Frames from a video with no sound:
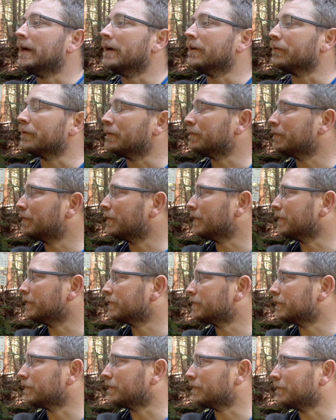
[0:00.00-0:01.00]

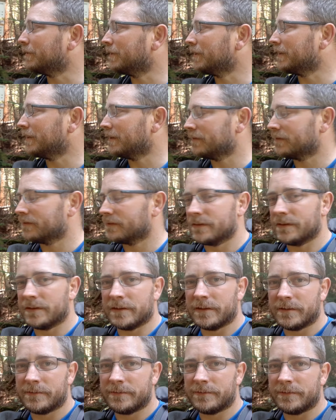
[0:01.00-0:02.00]
Replenish a little bit after
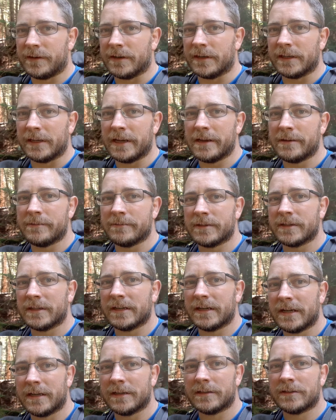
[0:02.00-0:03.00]
the fun and games in the
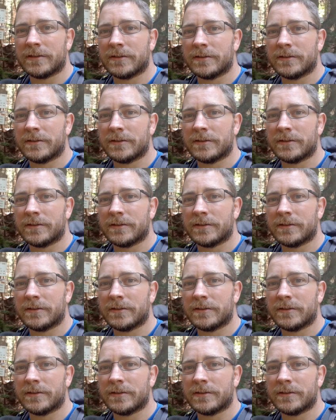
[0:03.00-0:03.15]
notch.